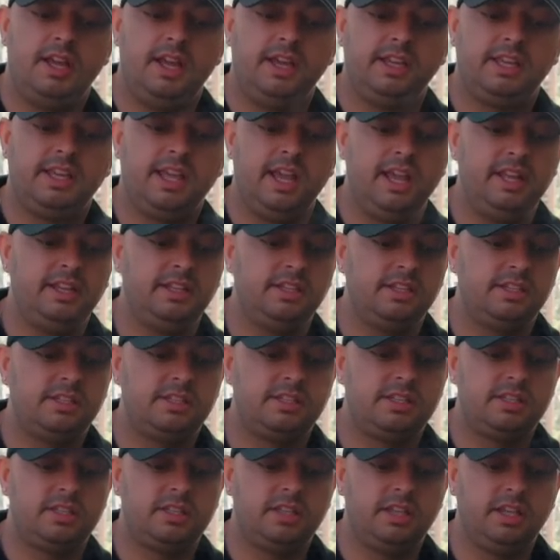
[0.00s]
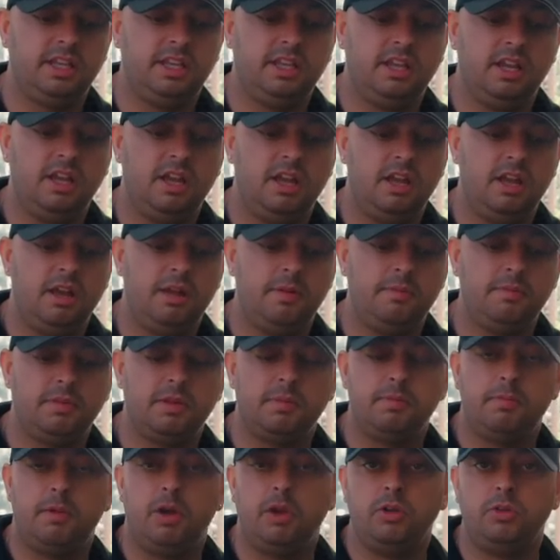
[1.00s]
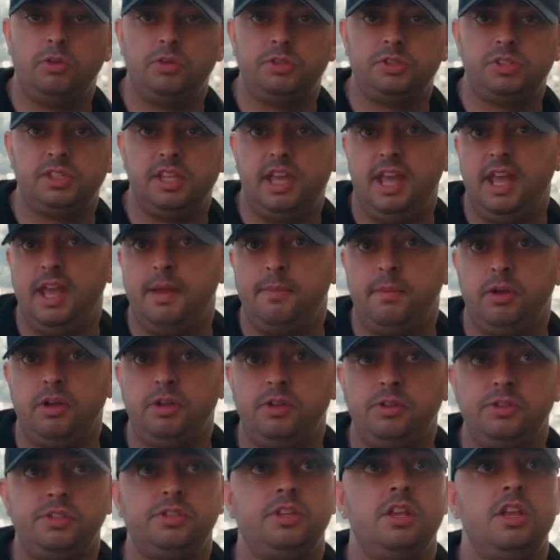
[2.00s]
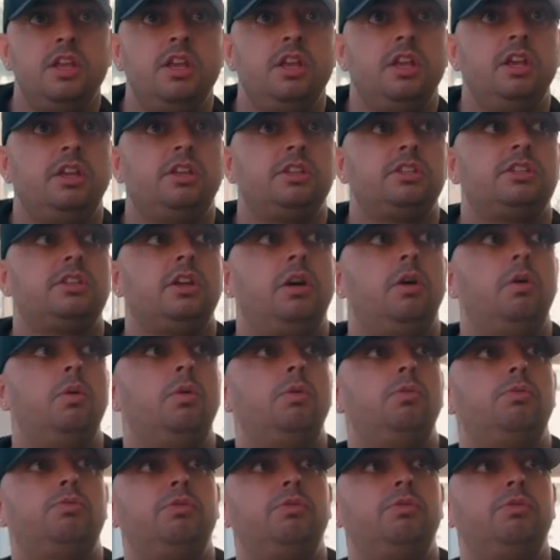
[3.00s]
against the miles, the air miles. So